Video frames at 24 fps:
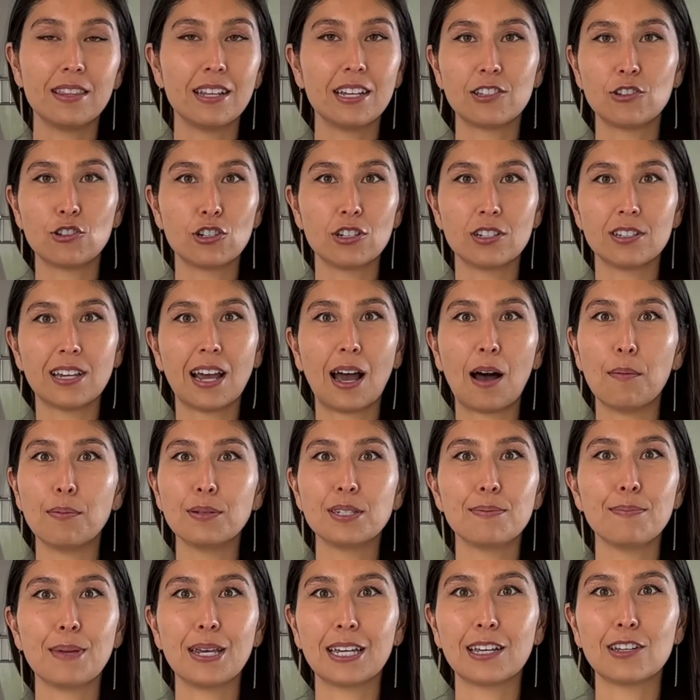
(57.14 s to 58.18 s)
this just
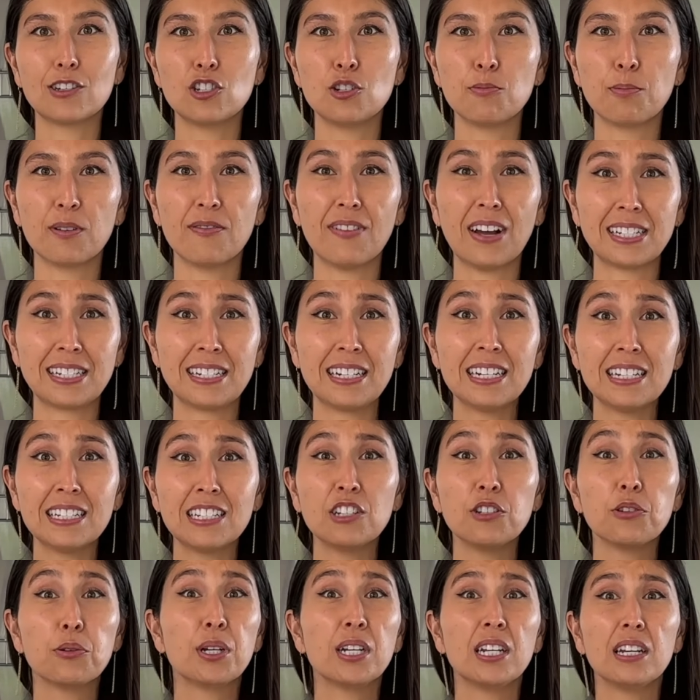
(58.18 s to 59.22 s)
helps make it super fast and easy.
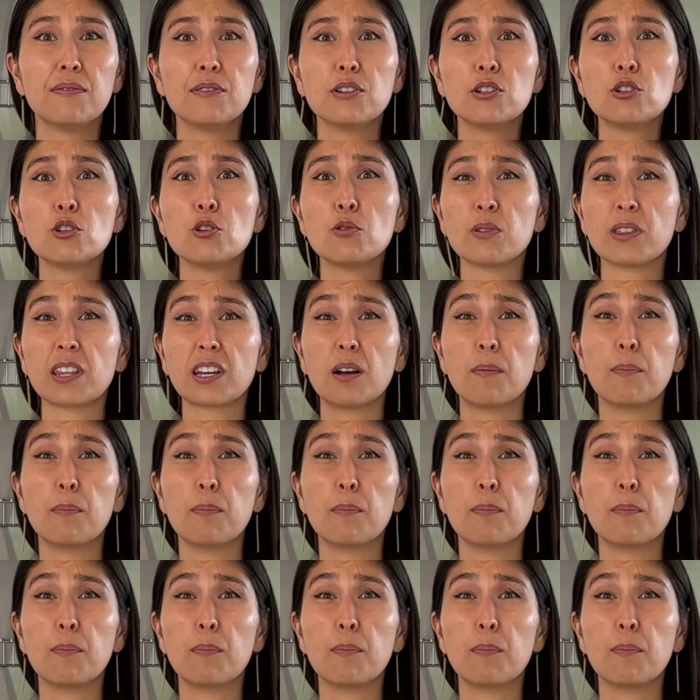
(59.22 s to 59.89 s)
You can even do it with like a